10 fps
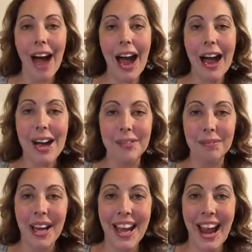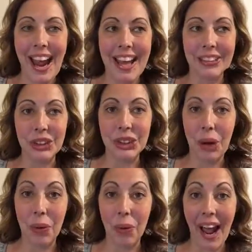And
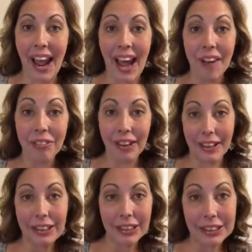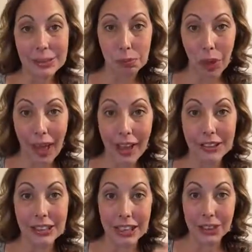so I have things
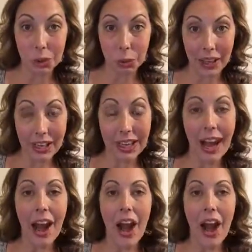planned each week